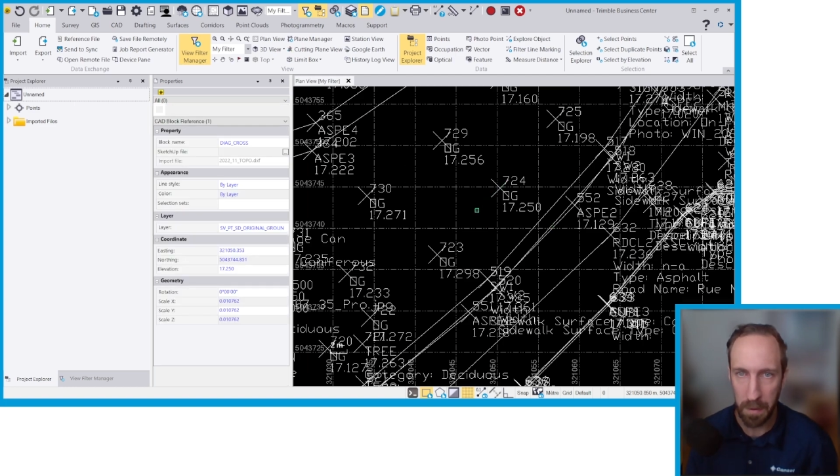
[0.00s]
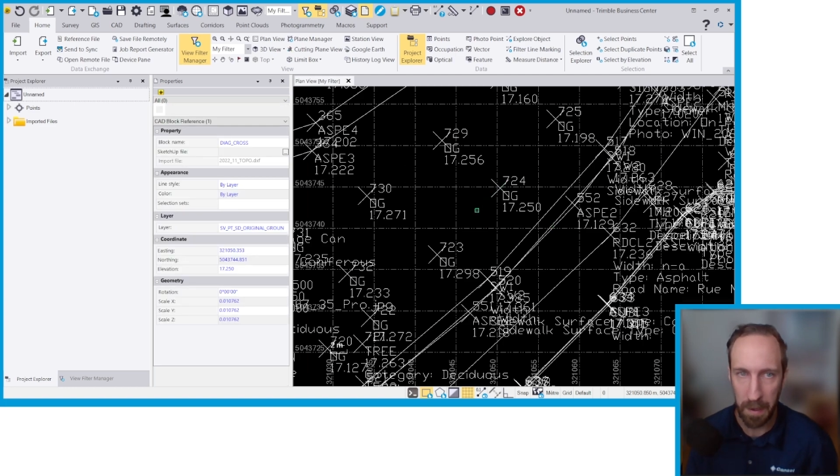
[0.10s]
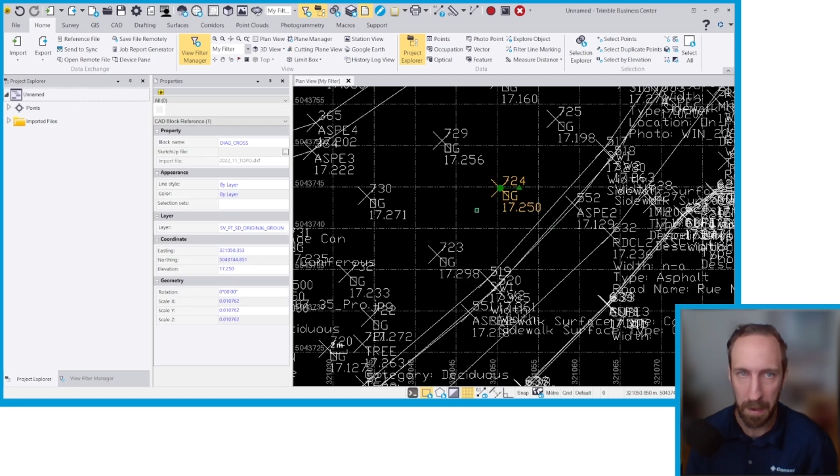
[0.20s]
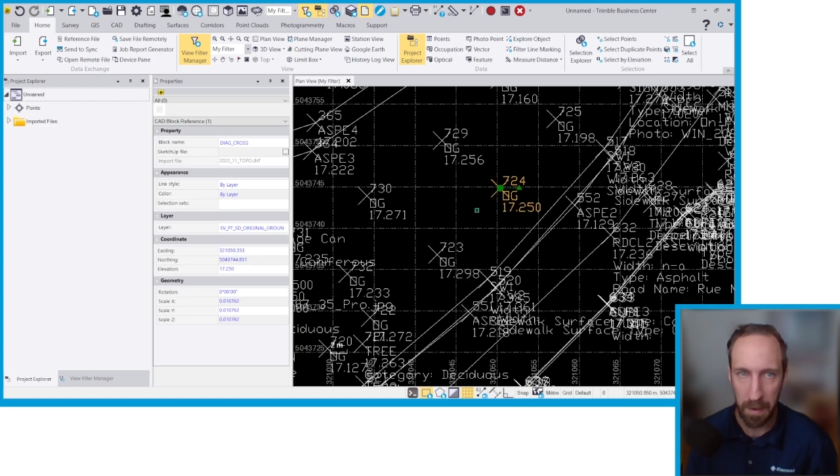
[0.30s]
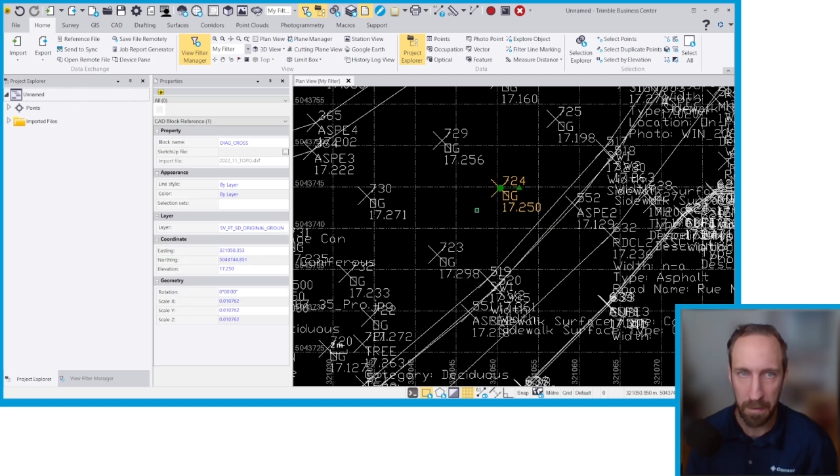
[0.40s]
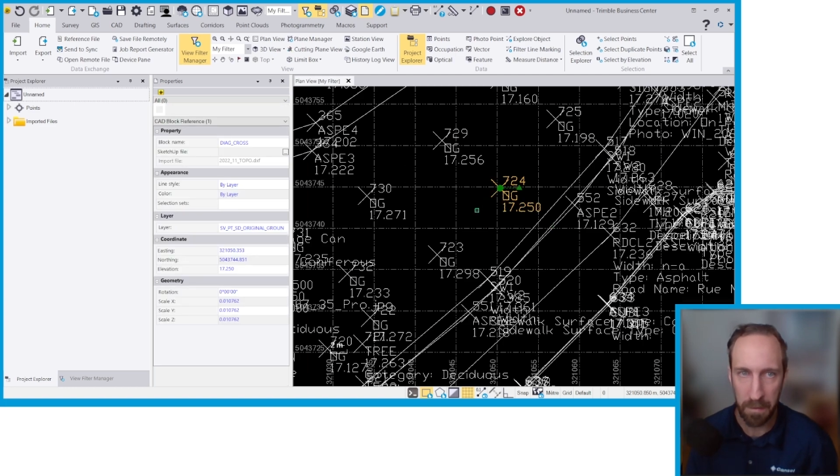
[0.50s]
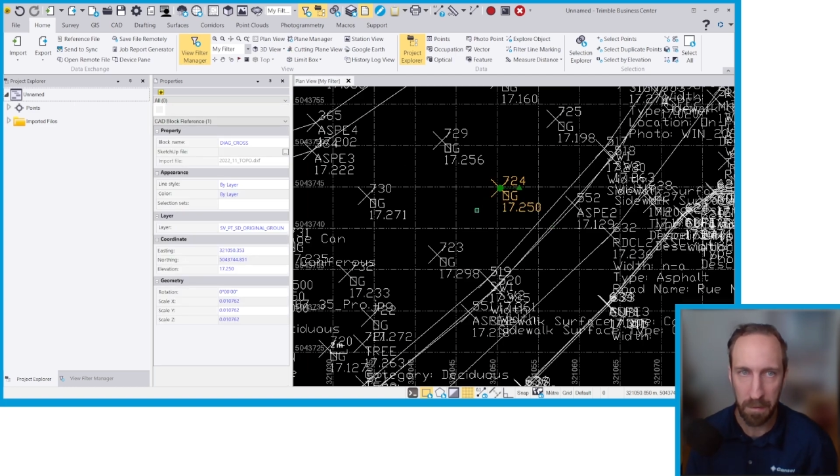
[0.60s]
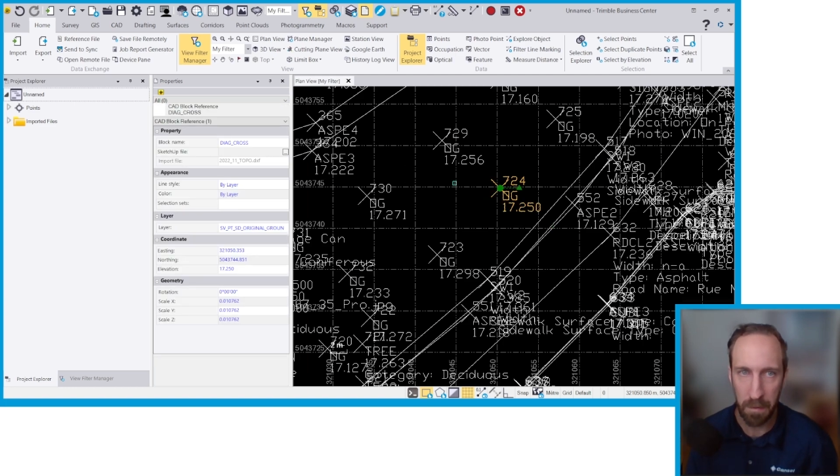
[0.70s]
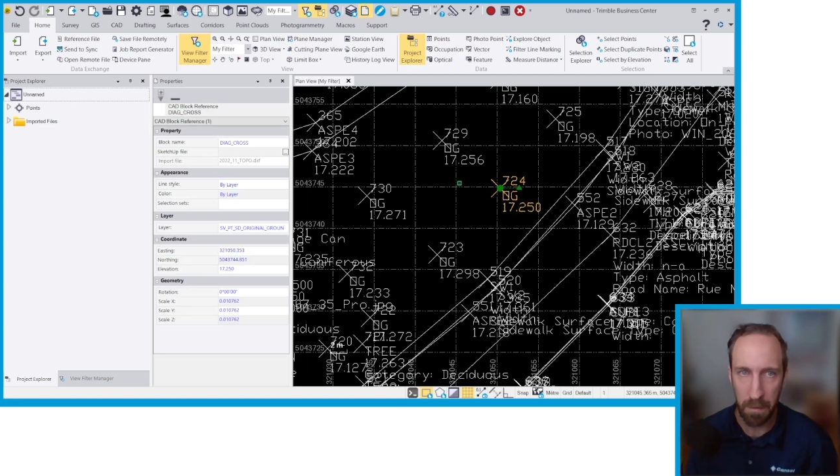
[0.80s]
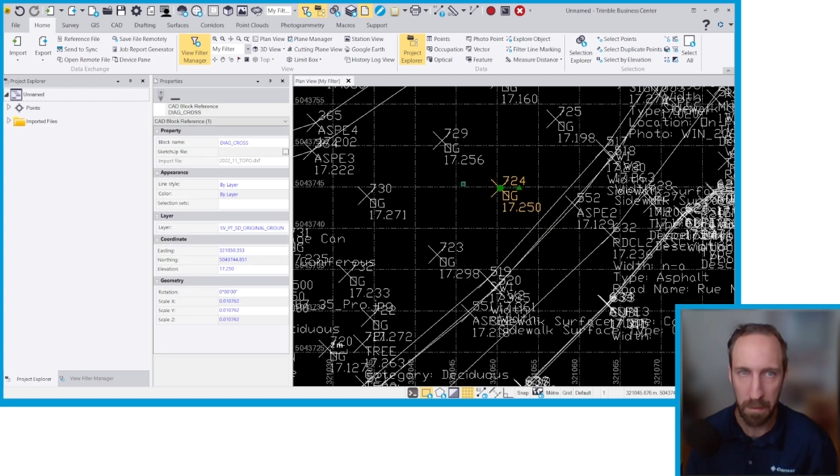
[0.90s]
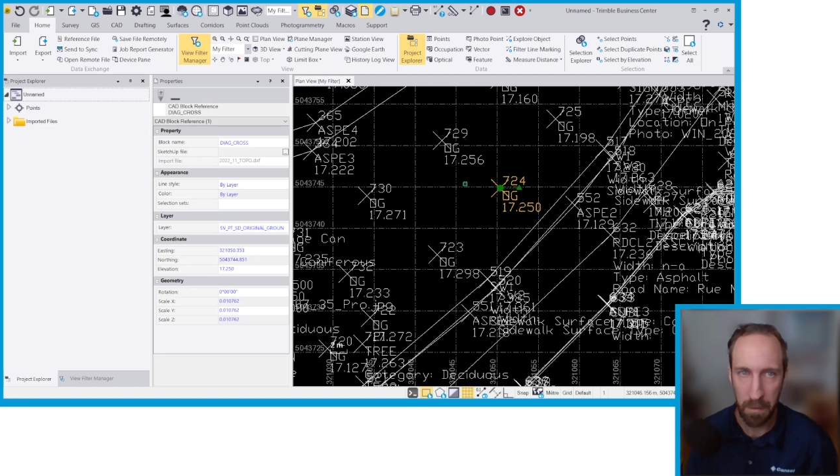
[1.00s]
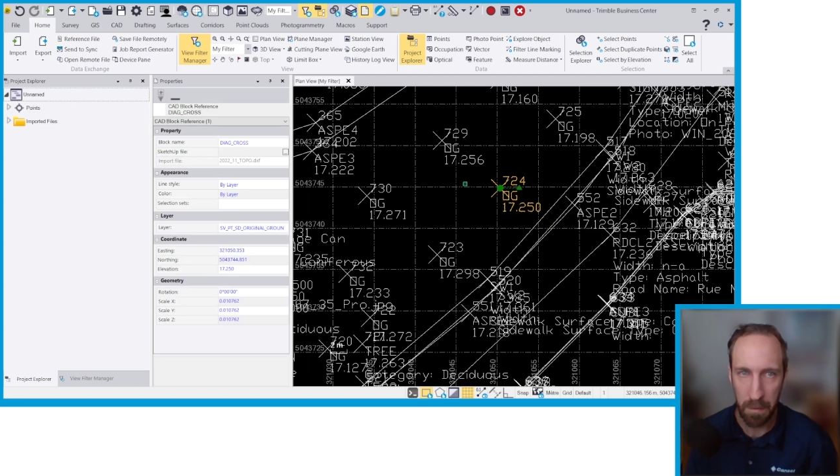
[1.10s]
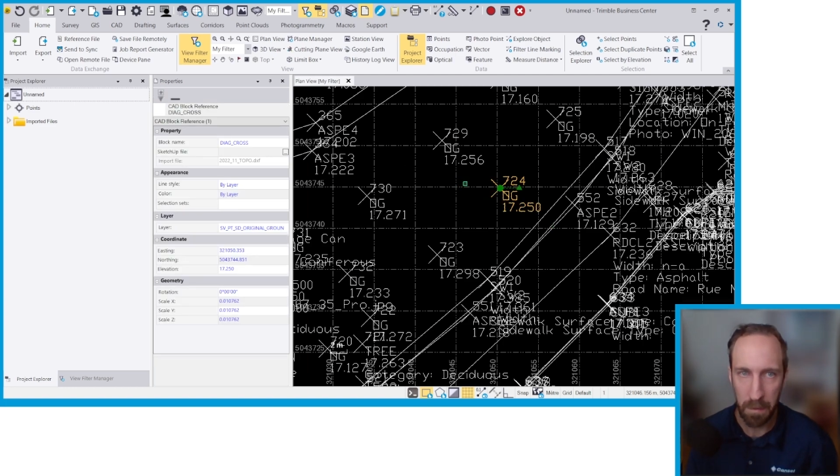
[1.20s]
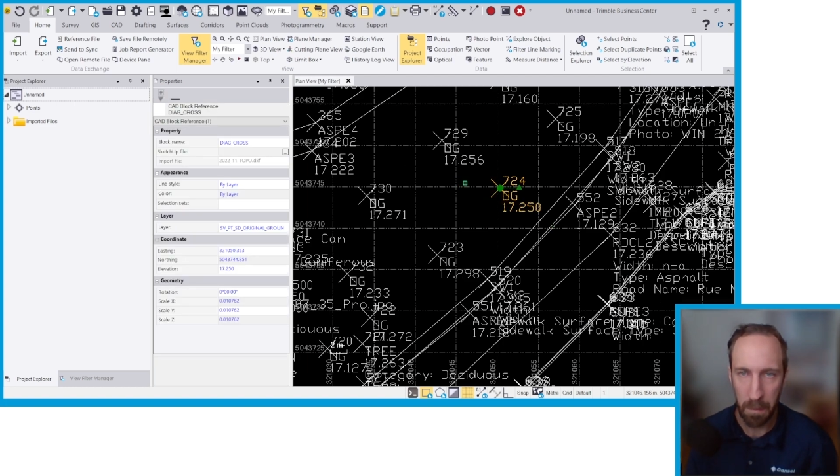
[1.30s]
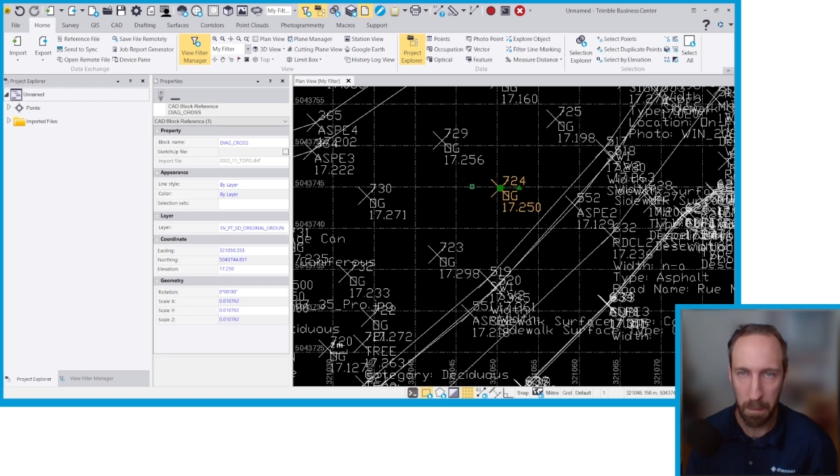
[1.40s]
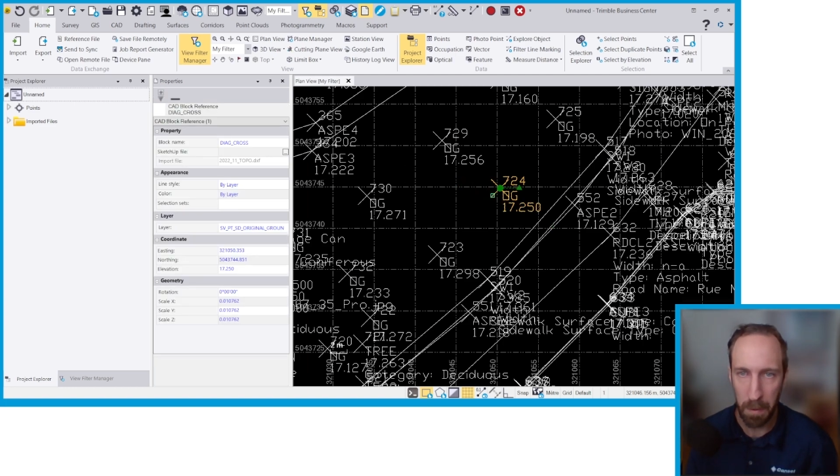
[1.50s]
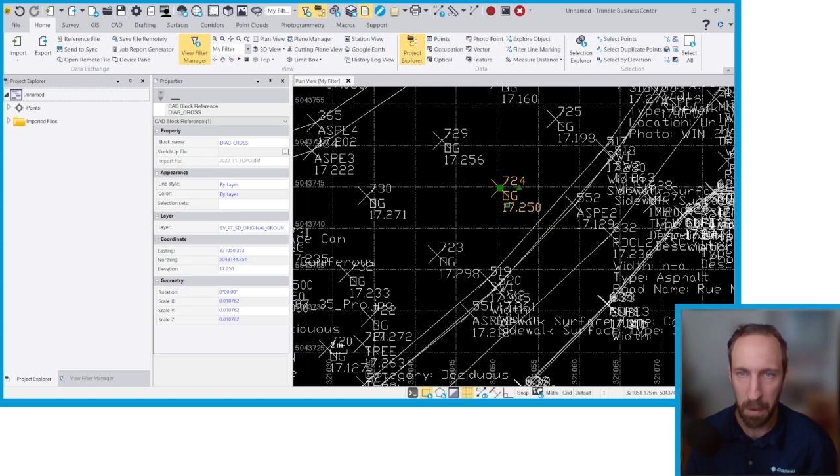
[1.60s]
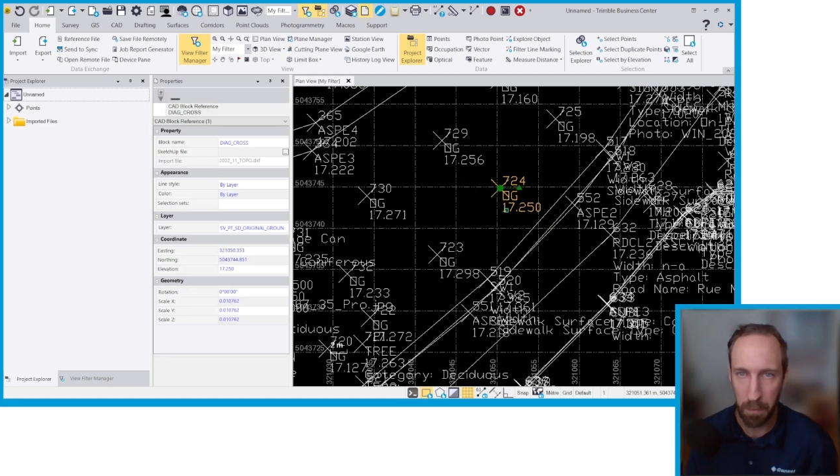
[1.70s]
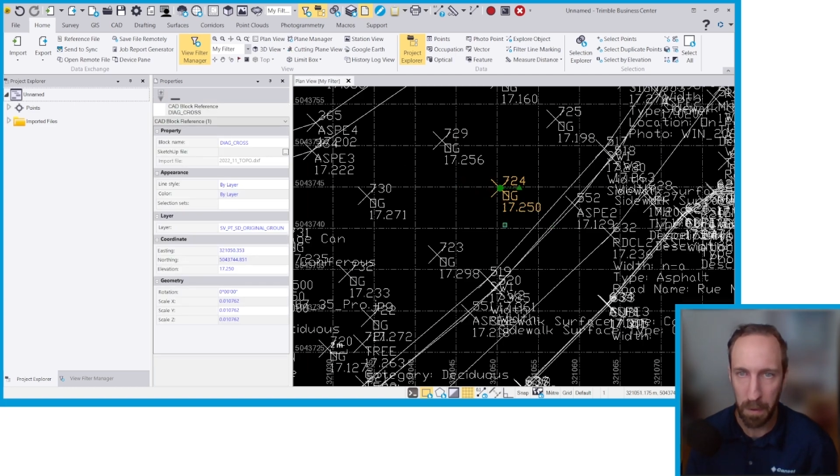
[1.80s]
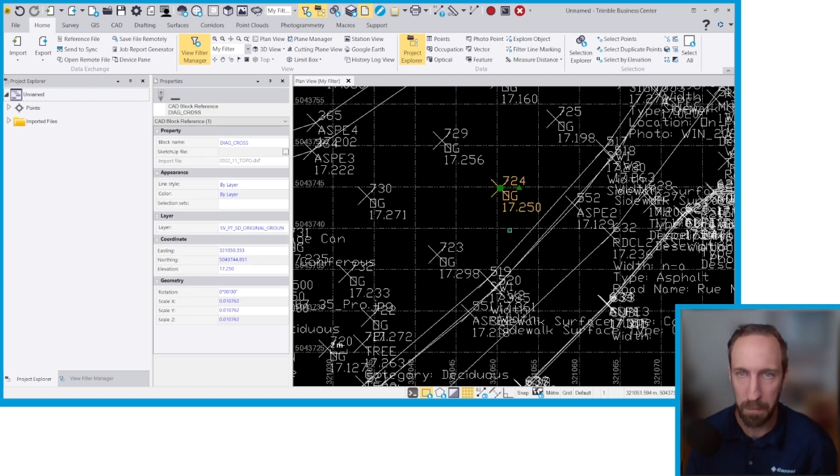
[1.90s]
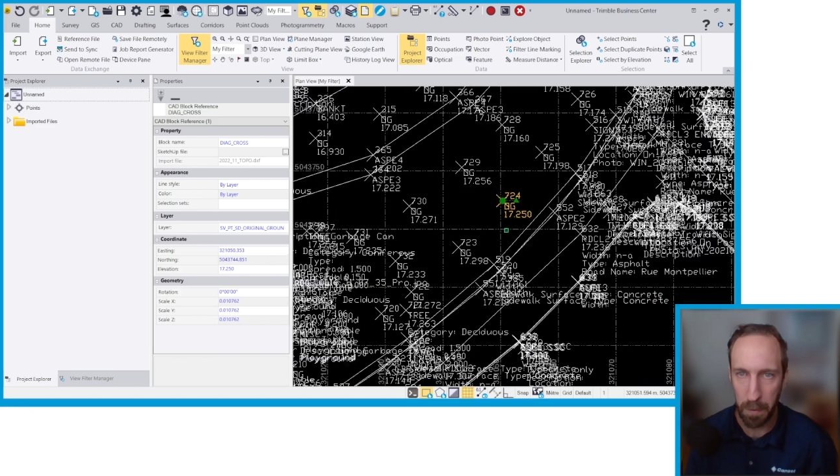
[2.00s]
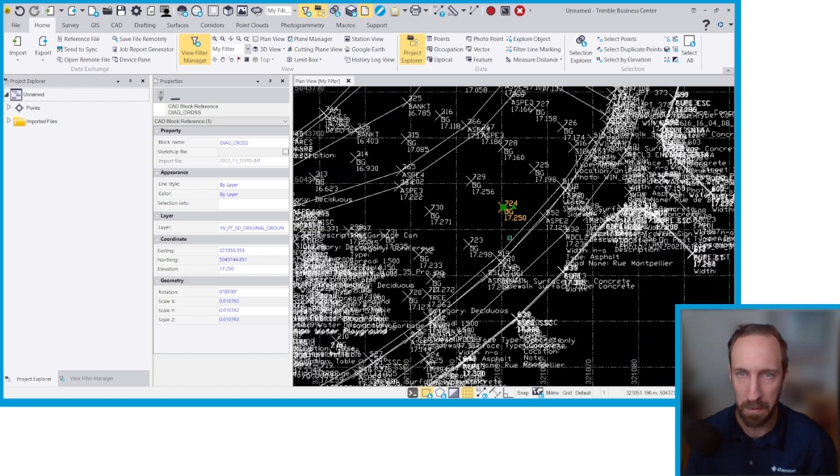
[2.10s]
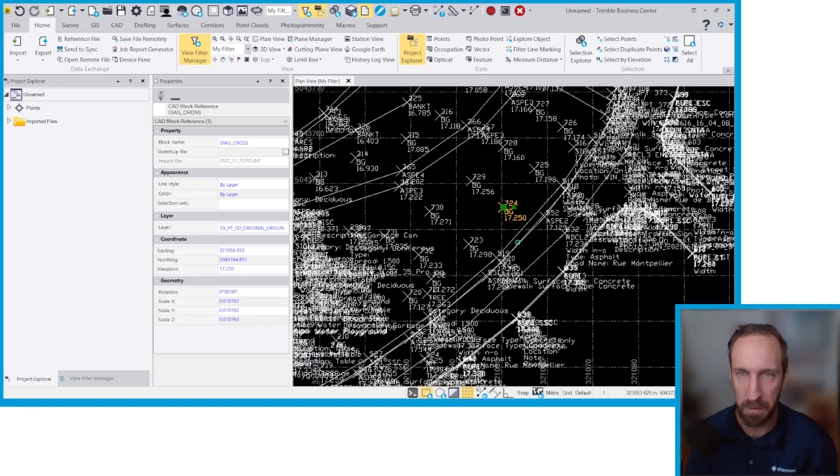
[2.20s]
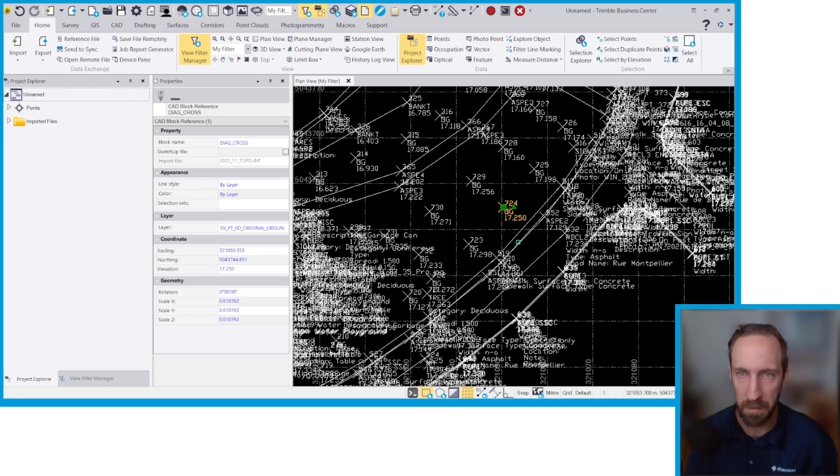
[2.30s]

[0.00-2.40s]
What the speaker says: as block reference.